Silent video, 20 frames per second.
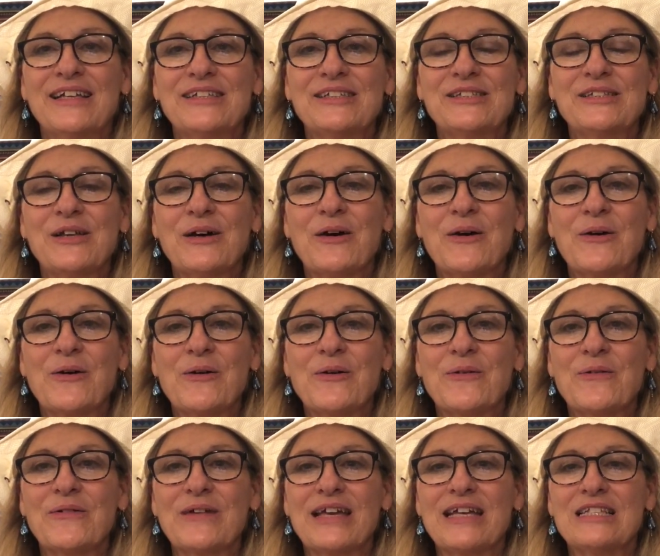
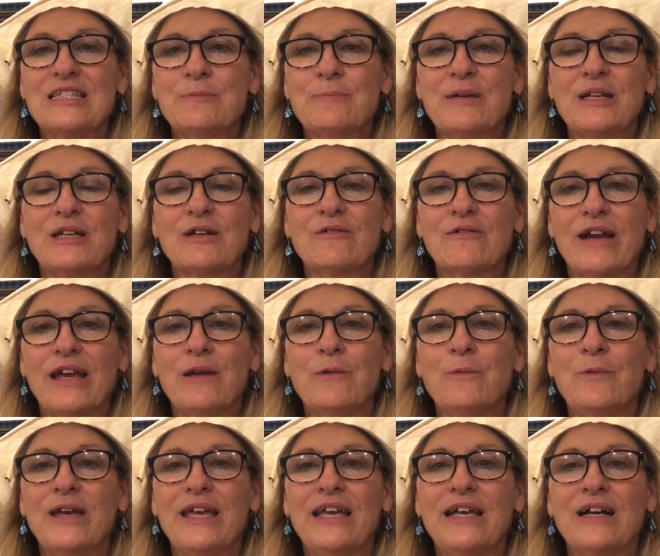So it's been a
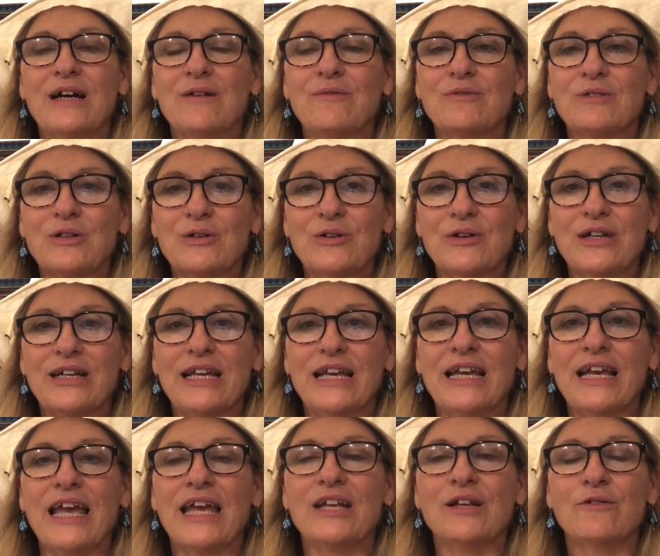great week of
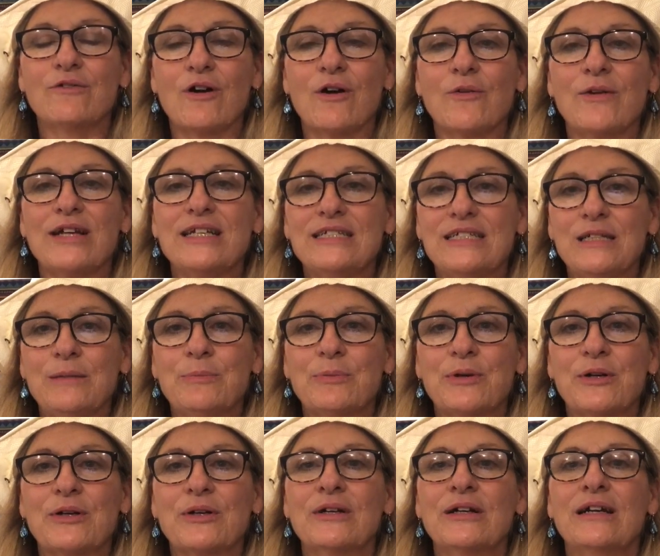learning and growing
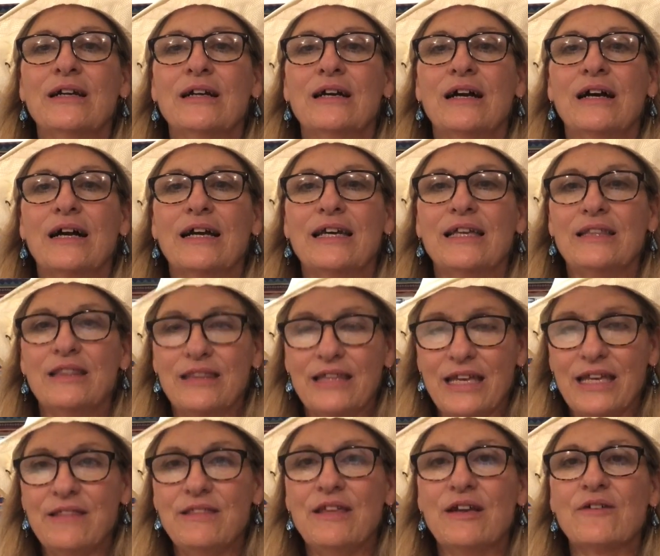deeper in,
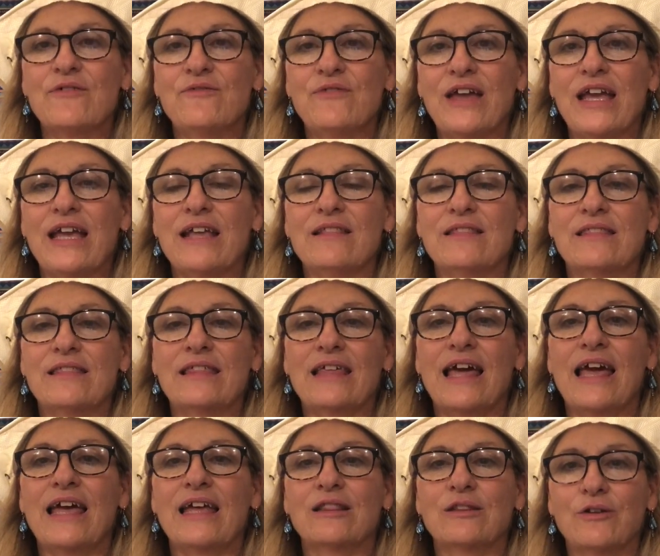in their faith
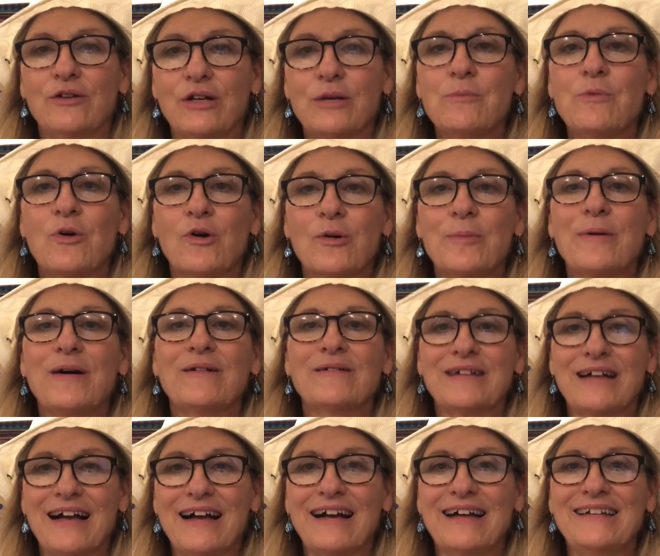and learning more about
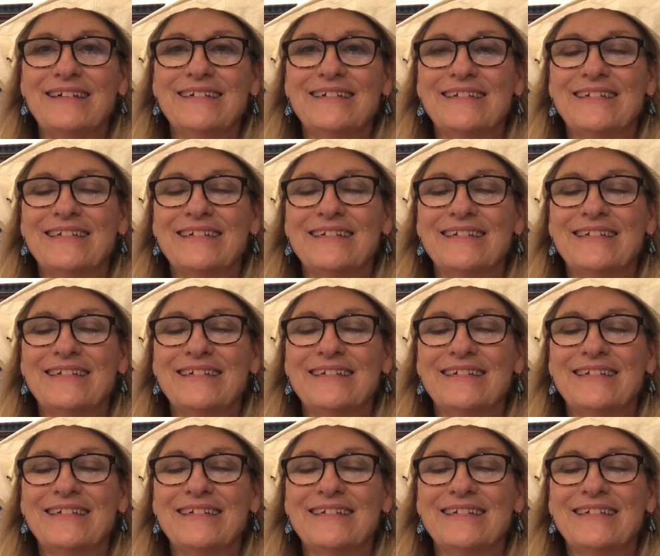God.